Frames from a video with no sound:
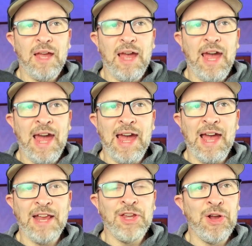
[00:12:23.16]

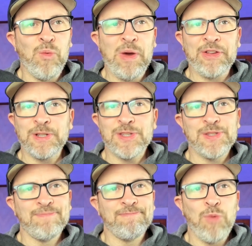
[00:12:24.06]
whether
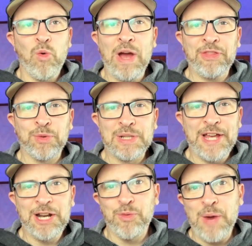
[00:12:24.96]
it's
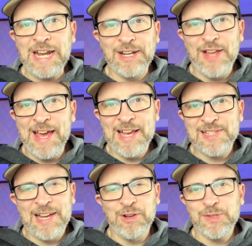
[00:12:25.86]
weather-related rain delays,
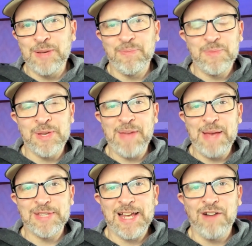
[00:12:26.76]
I know some
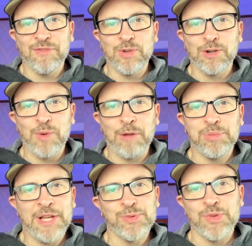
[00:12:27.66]
games account for rare
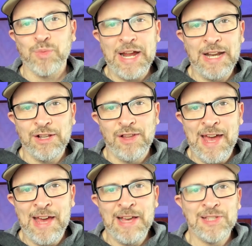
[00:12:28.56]
plays with rain
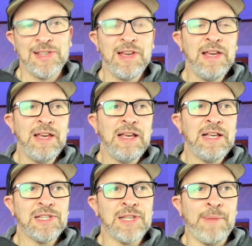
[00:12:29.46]
delays.
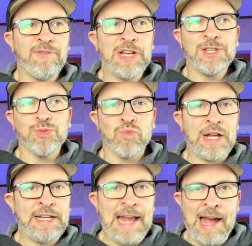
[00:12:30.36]
Some of it's
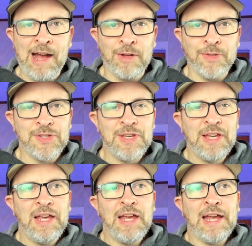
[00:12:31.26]
rundowns.
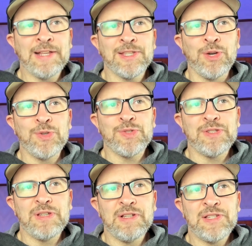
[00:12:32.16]
It's
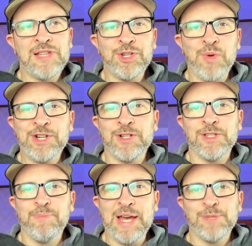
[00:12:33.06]
those situations
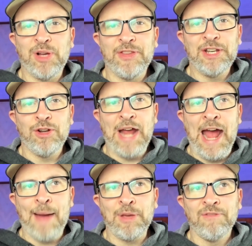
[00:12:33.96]
in baseball that don't
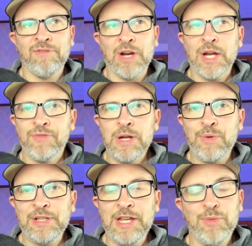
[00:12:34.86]
happen very
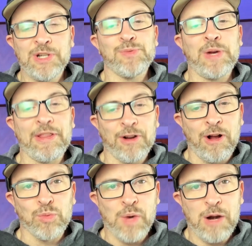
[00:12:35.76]
frequently, which is why they're
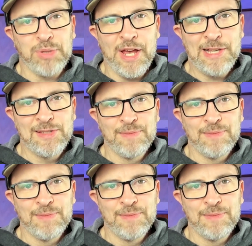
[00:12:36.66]
called rare plays,